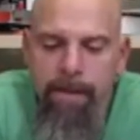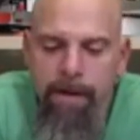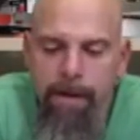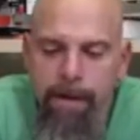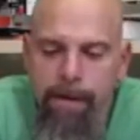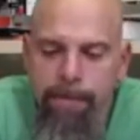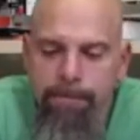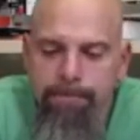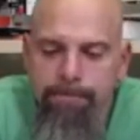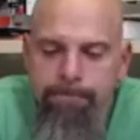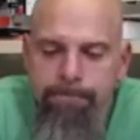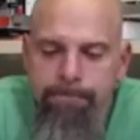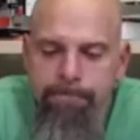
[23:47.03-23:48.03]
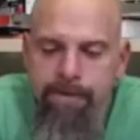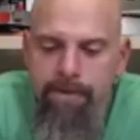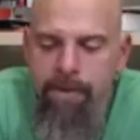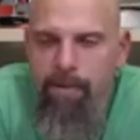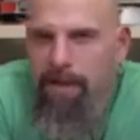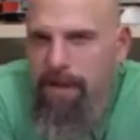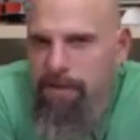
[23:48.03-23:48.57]
Um, so
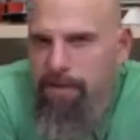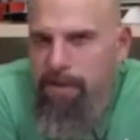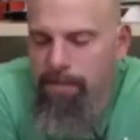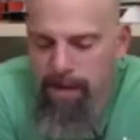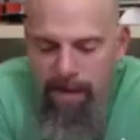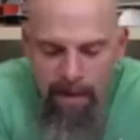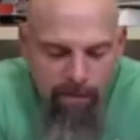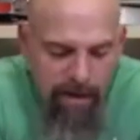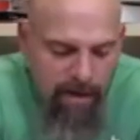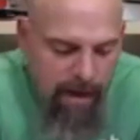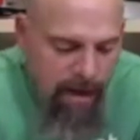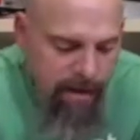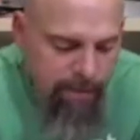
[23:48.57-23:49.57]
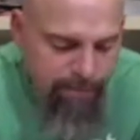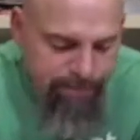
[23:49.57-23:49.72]
anyway, that's what I'm thinking right now.